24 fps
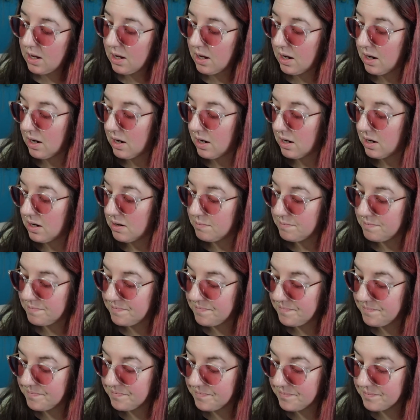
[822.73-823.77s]
I
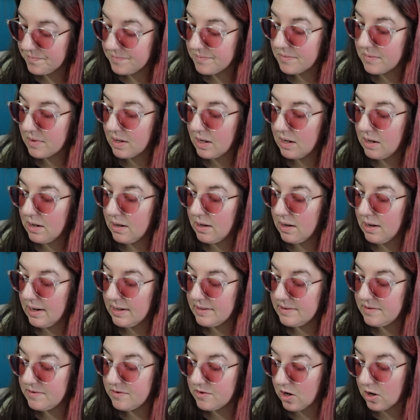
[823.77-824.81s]

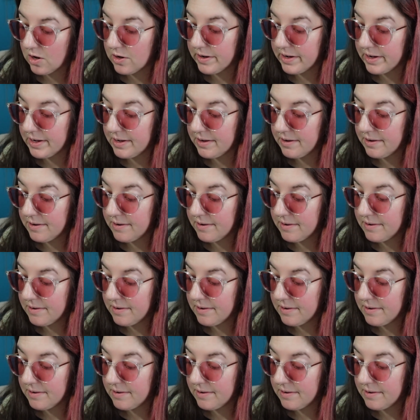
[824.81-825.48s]
started